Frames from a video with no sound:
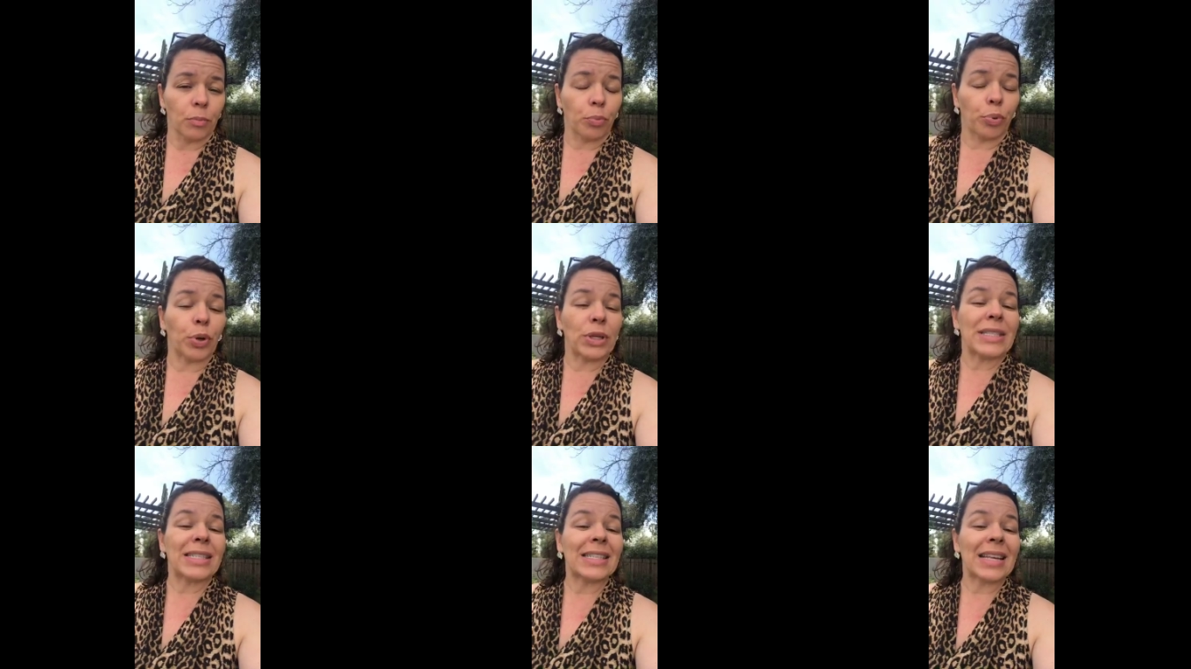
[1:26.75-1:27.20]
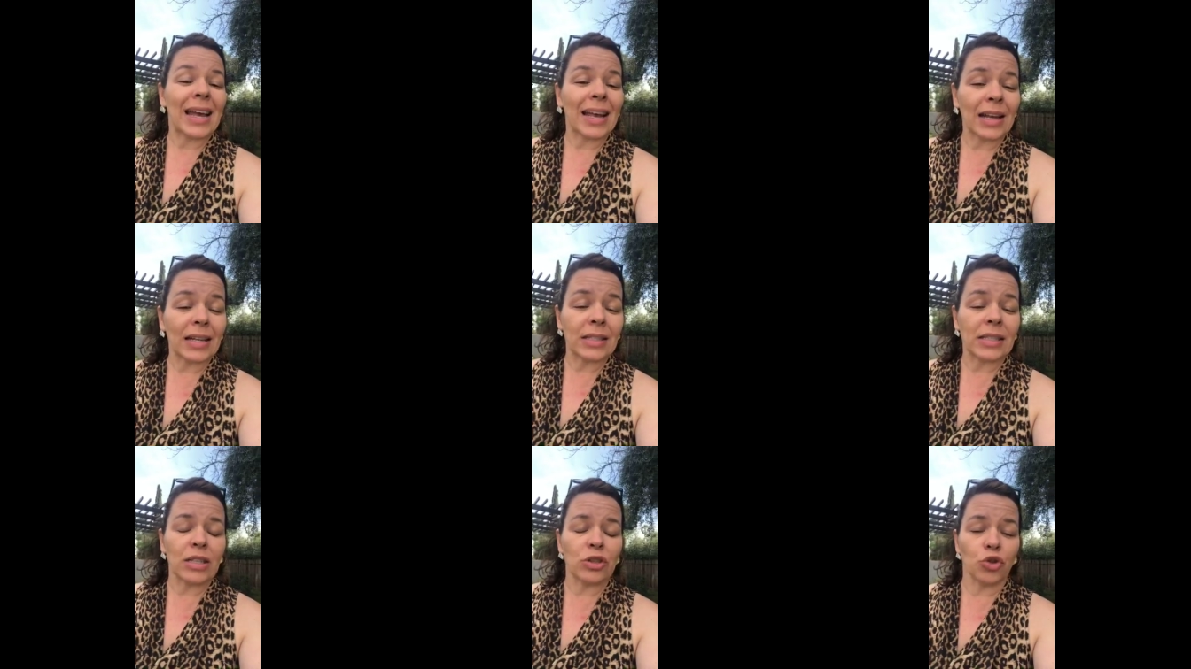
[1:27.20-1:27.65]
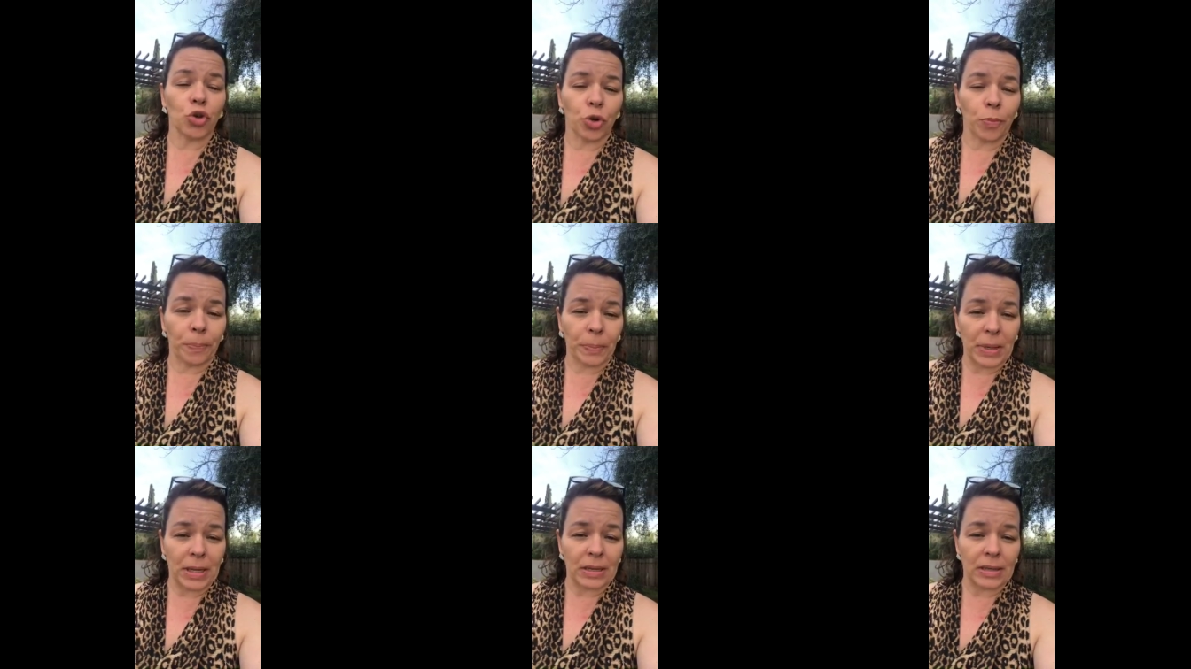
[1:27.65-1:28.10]
protecting your
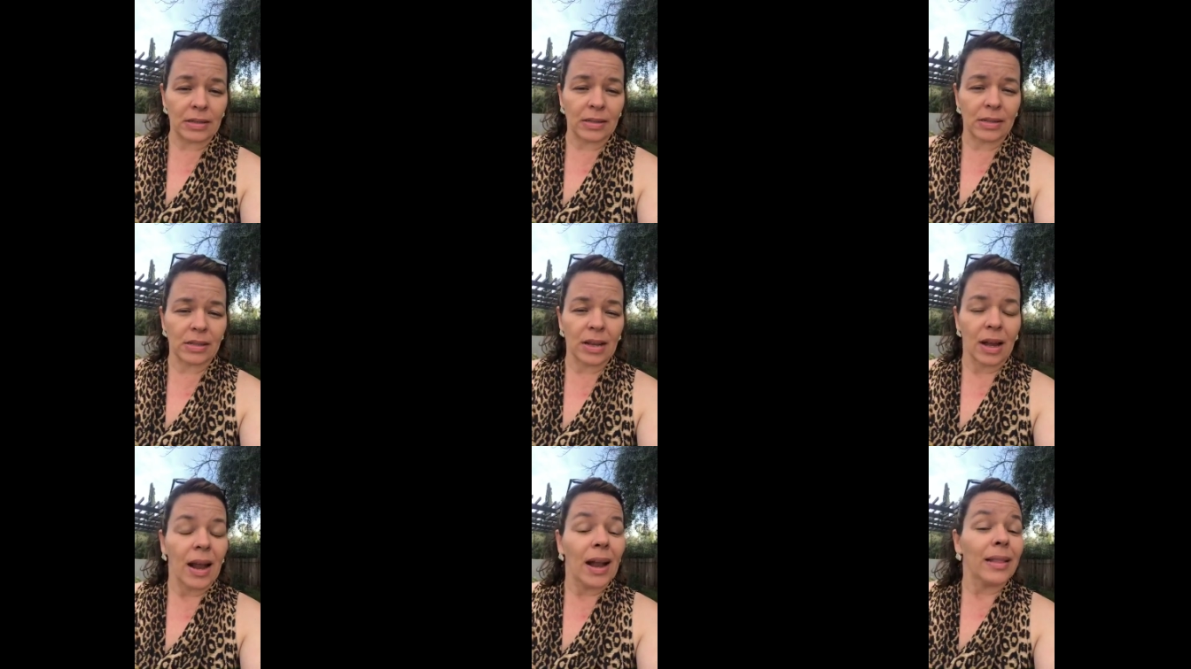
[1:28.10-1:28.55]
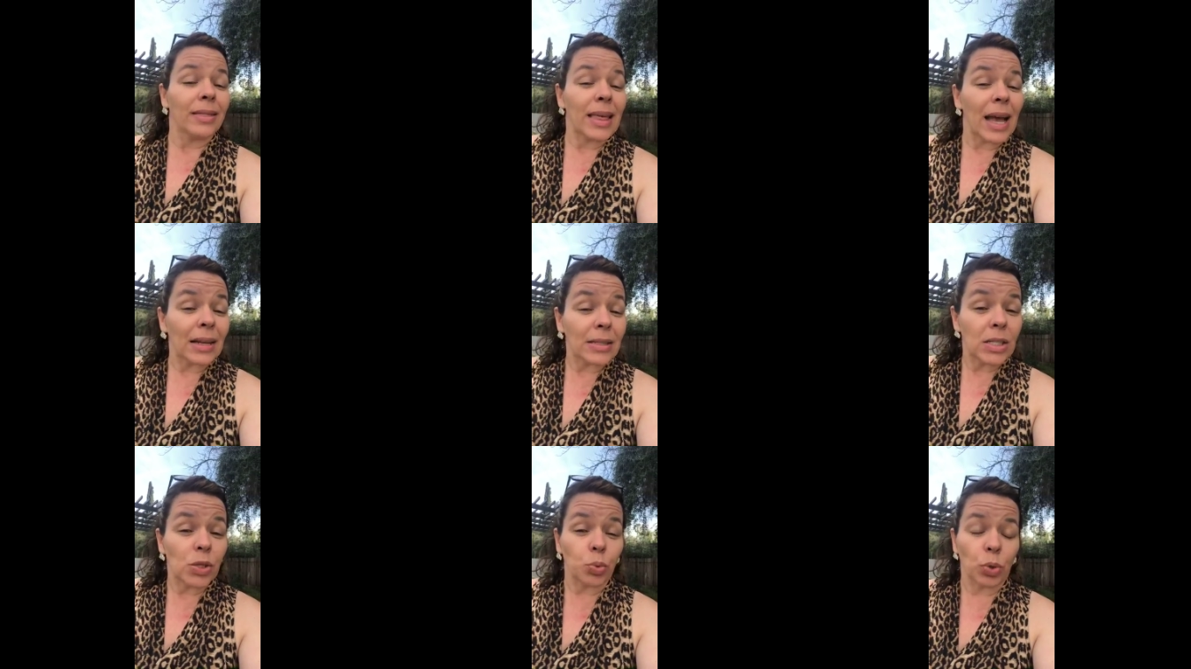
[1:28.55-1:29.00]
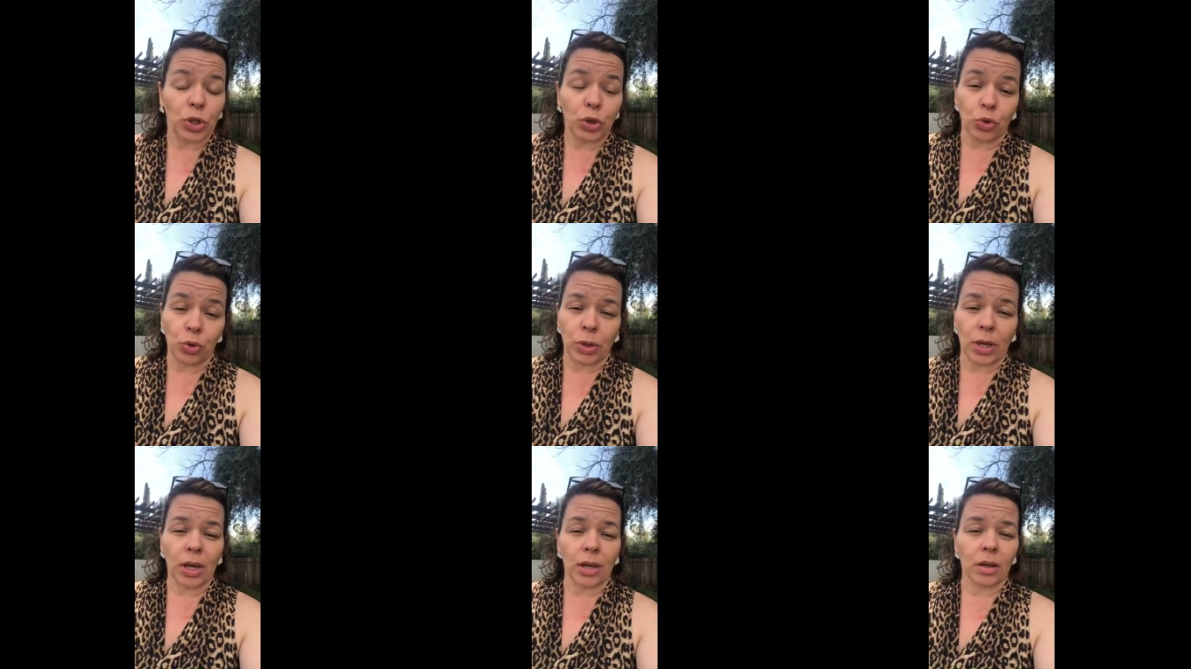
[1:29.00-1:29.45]
peace. That's what
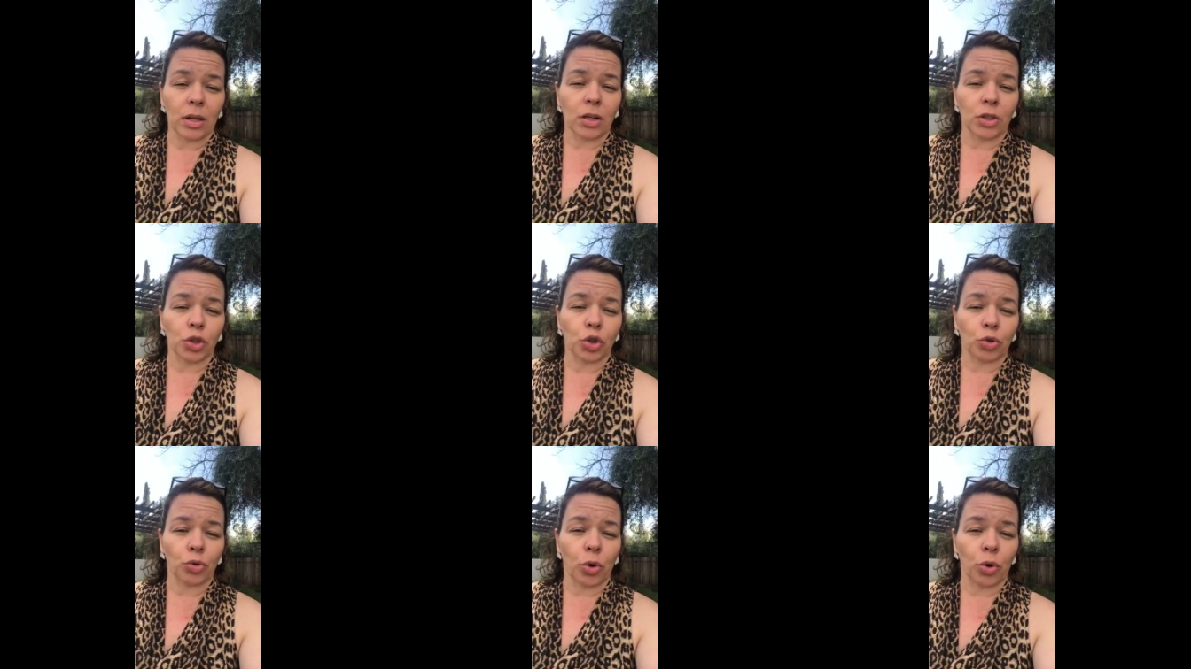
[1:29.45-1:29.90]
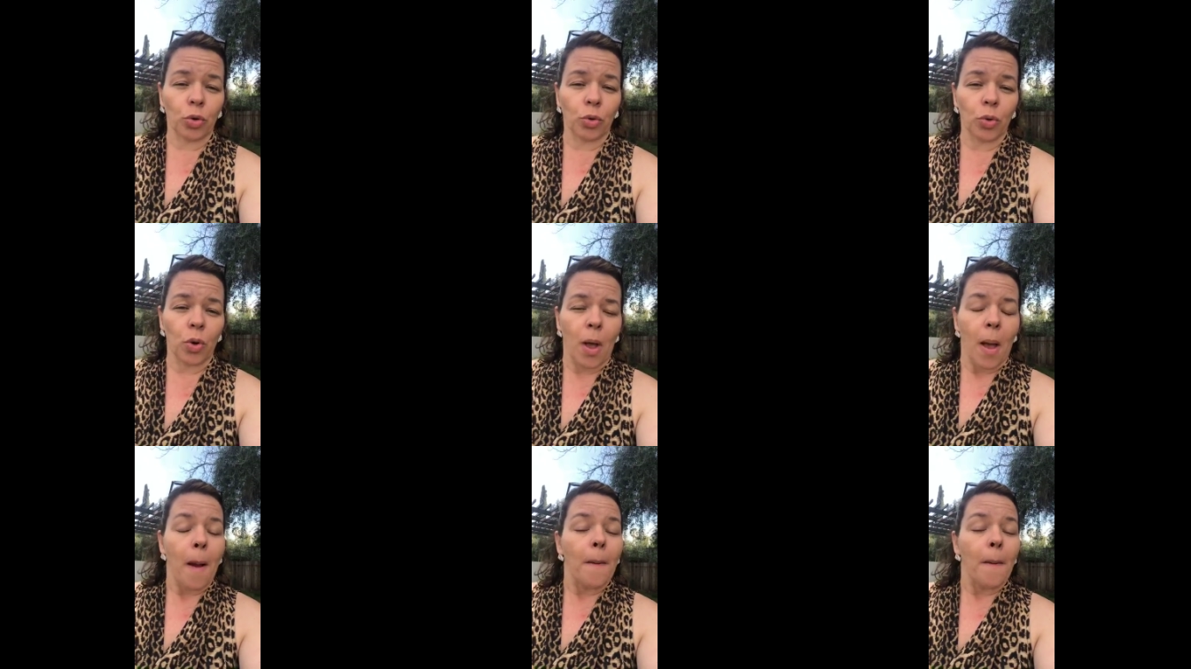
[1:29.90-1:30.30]
you can control.